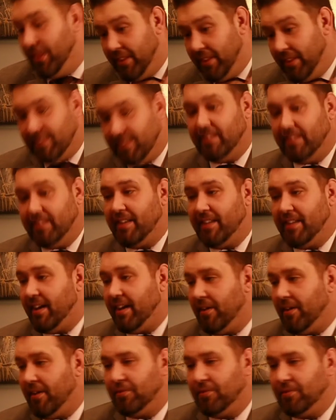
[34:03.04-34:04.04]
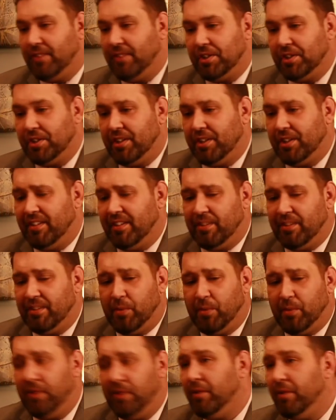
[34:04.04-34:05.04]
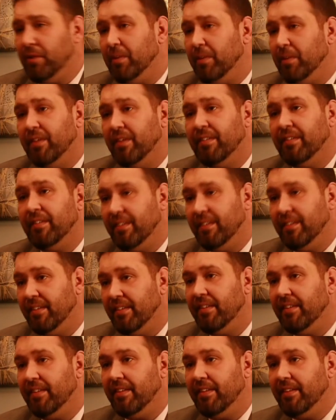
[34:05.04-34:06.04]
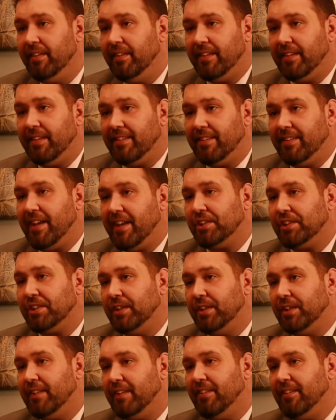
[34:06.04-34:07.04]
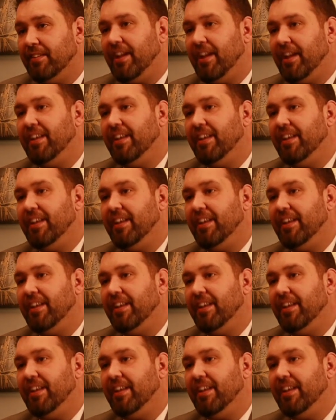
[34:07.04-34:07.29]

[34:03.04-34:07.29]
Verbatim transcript: this exact conversation. He's like, "Why don't you come here?" He's like, "It's actually it's a lot